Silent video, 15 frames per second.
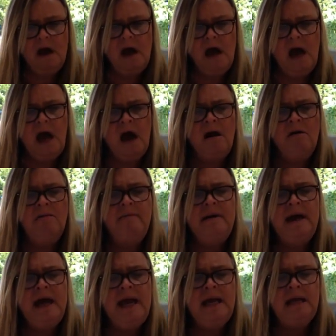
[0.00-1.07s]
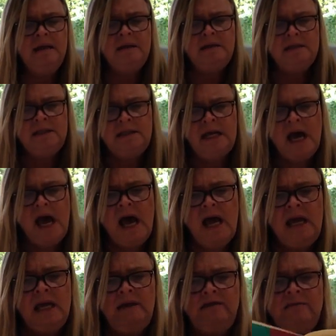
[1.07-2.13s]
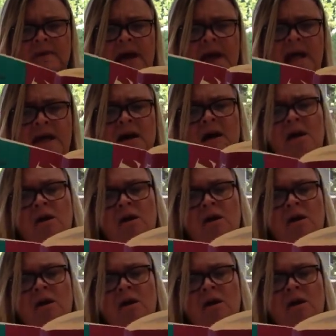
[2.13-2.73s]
"Help me, save me,